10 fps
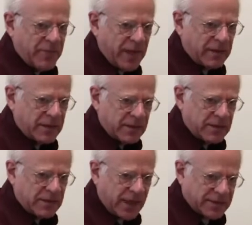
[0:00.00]

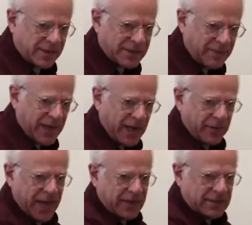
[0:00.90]
competitors, that's the
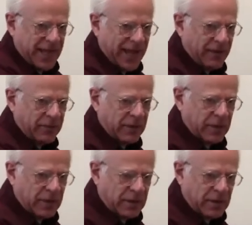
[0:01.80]
somehow, has now
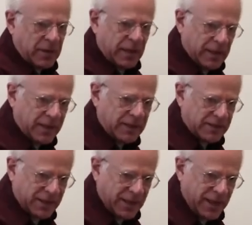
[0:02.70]
in
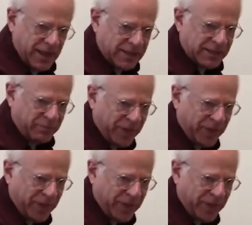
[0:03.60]
its hands the